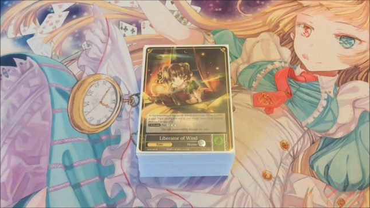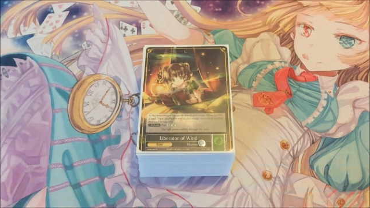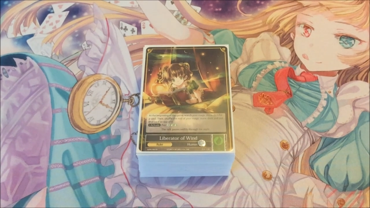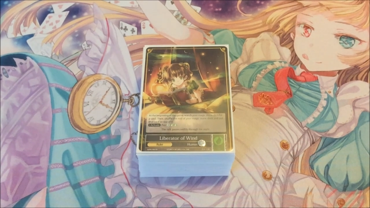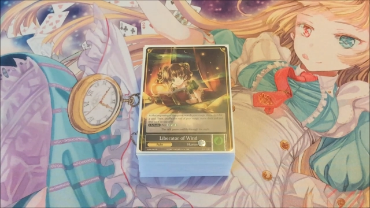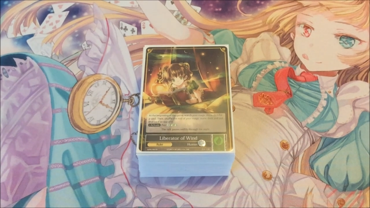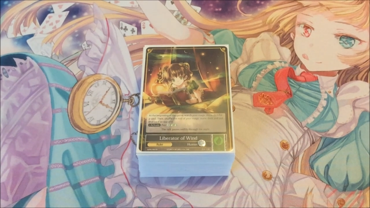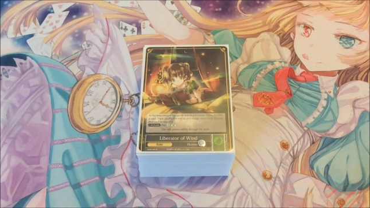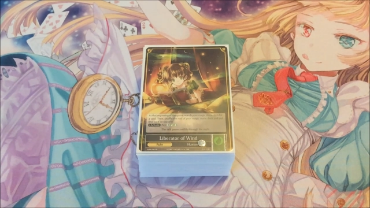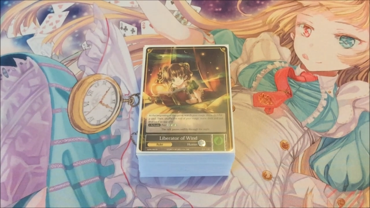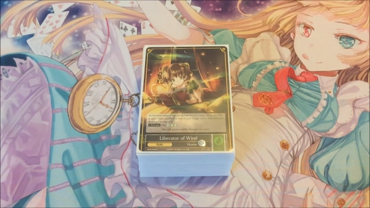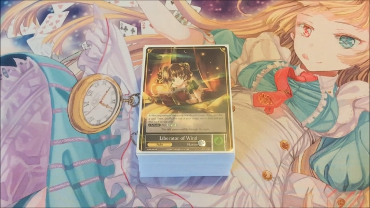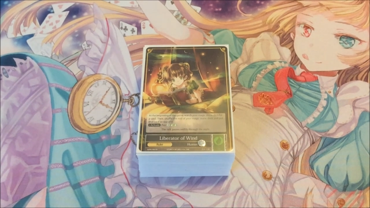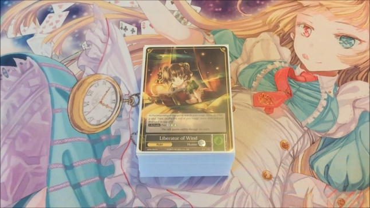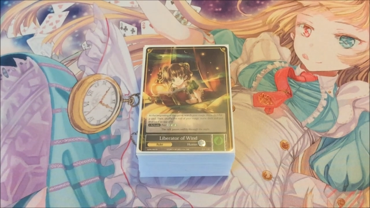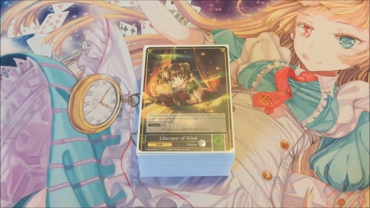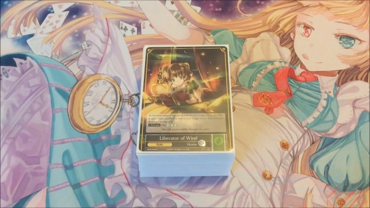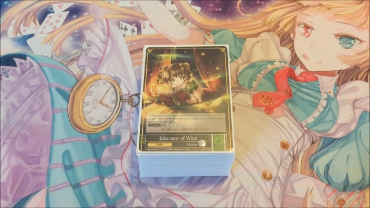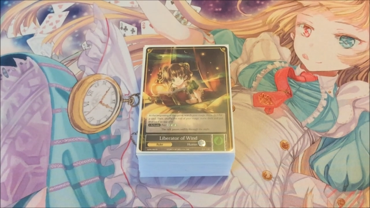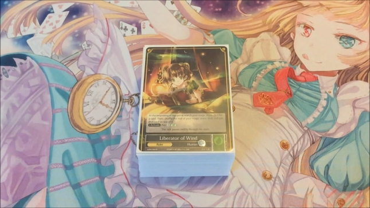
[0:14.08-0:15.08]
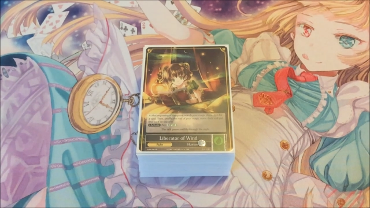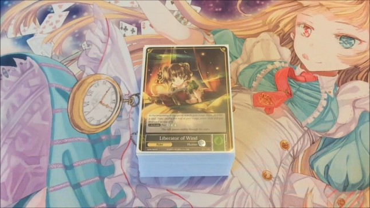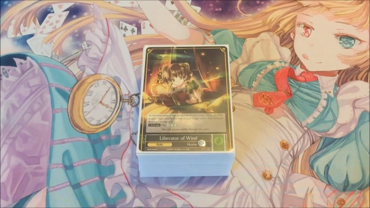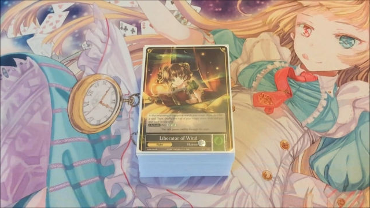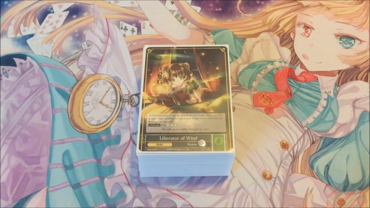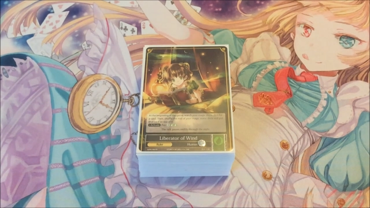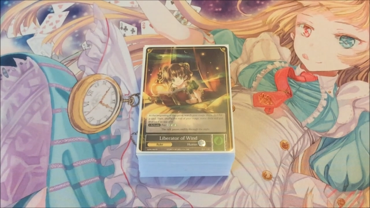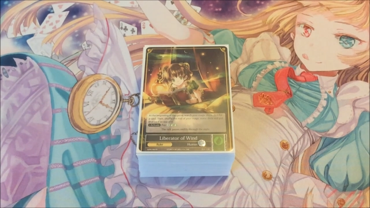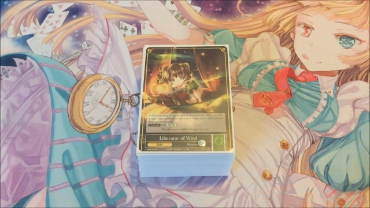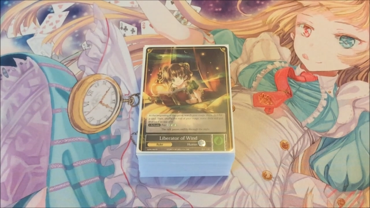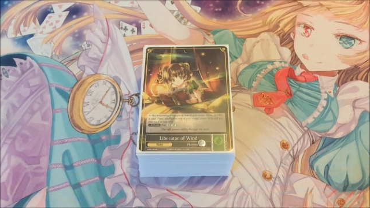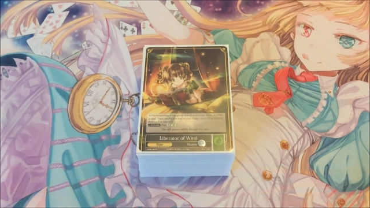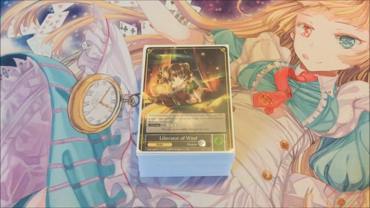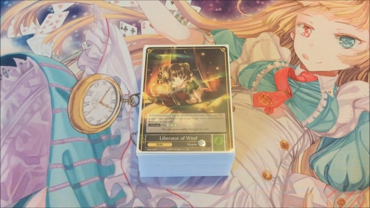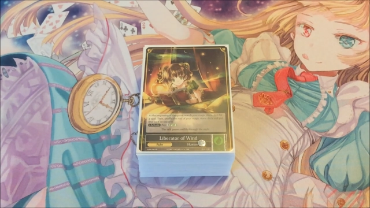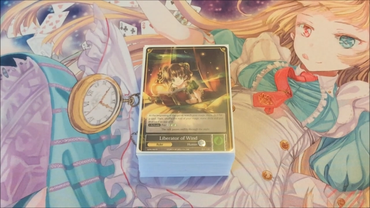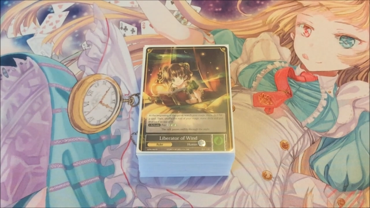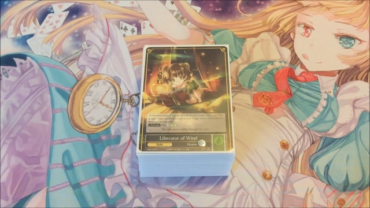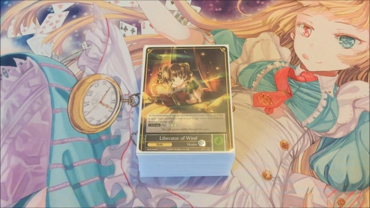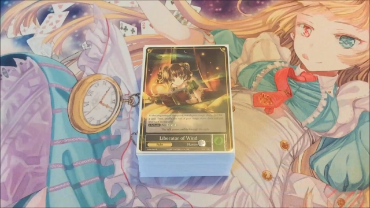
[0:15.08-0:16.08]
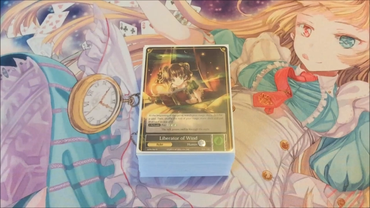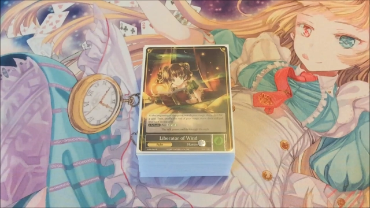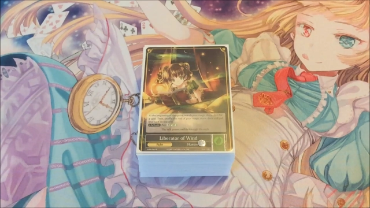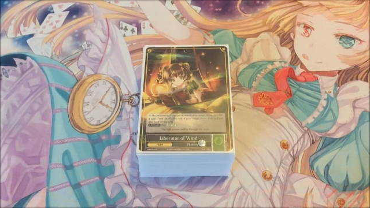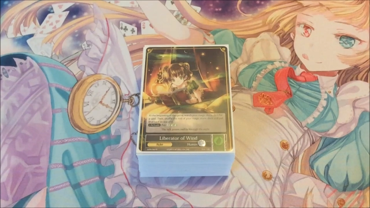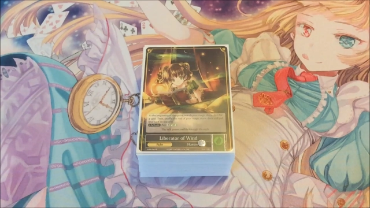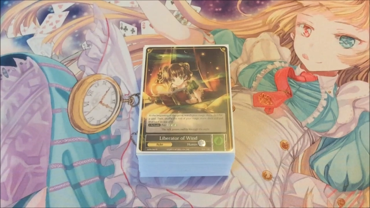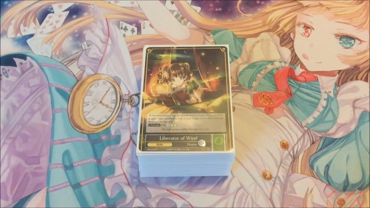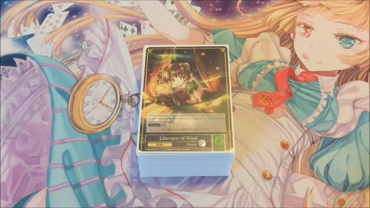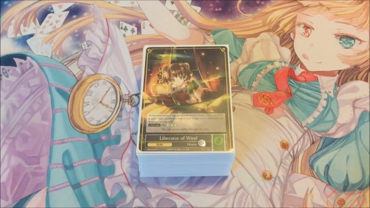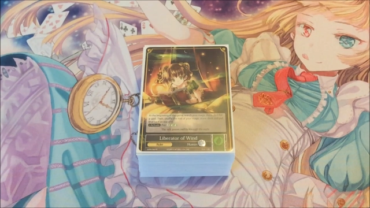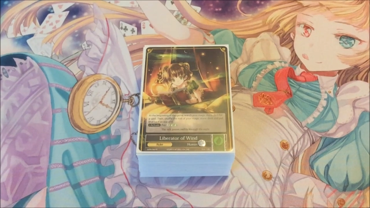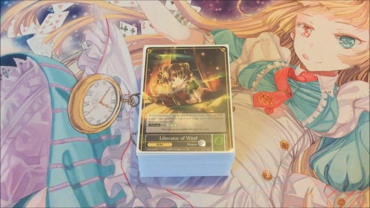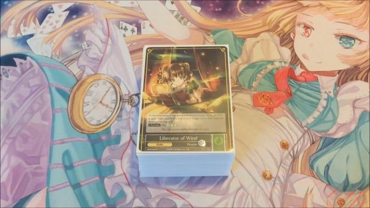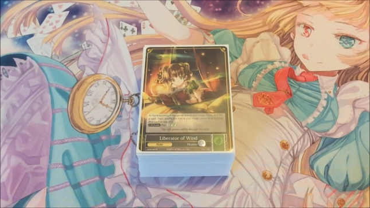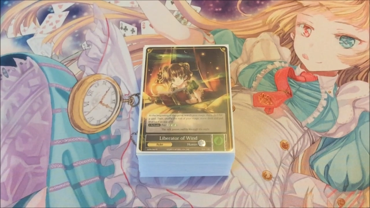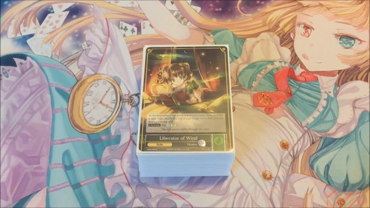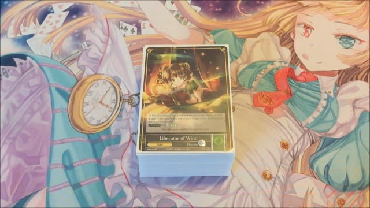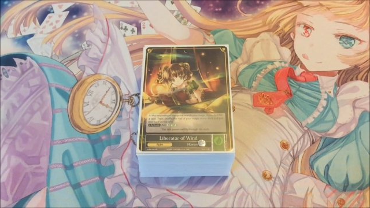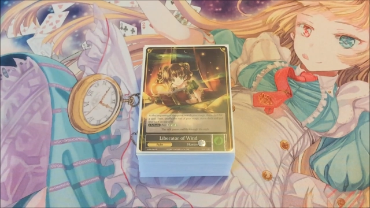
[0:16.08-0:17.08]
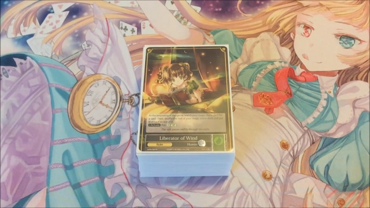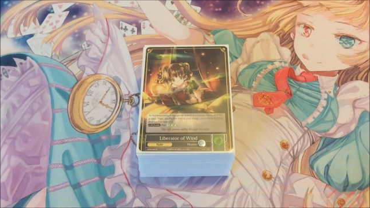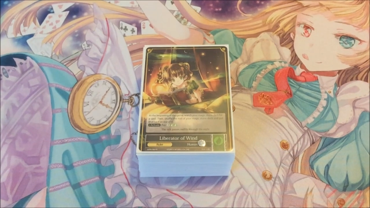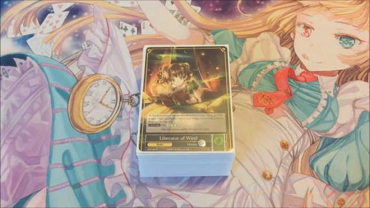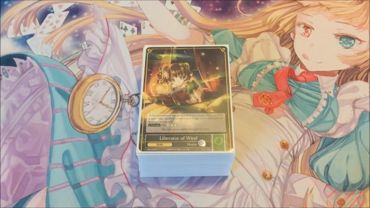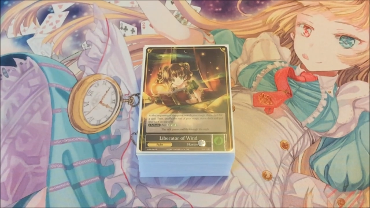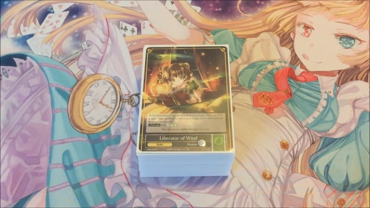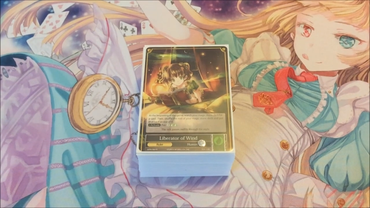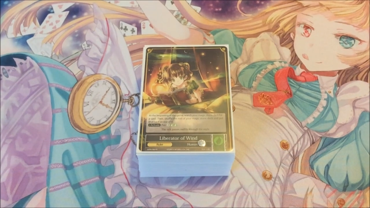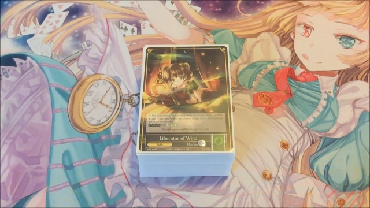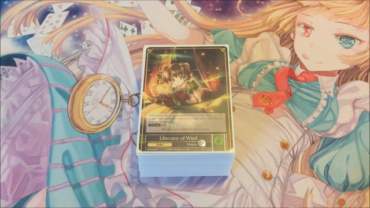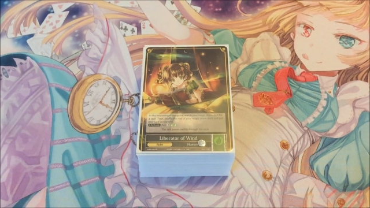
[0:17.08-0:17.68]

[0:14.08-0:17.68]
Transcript: [unreadable: no face in view]